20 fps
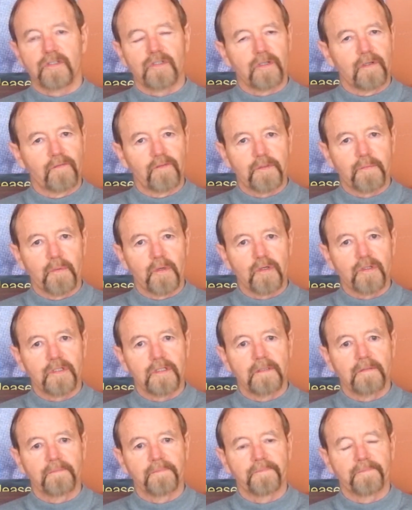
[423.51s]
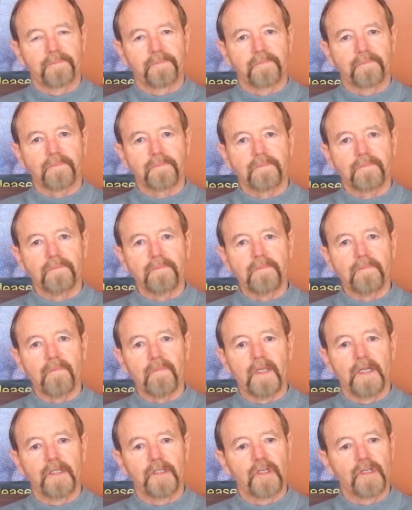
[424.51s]
service person.
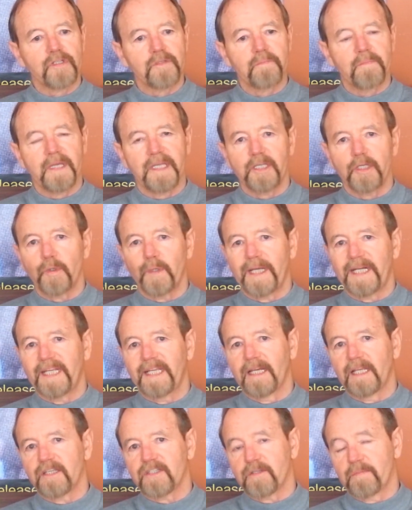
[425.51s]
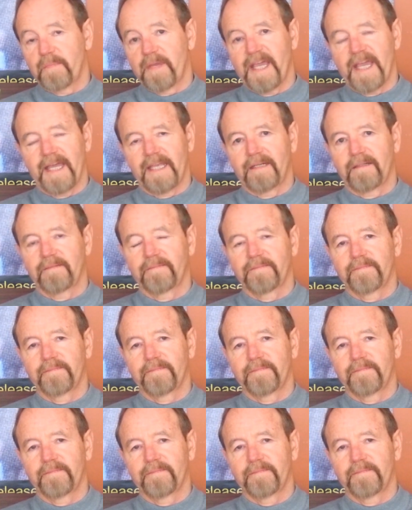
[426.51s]
It doesn't make you any less a man.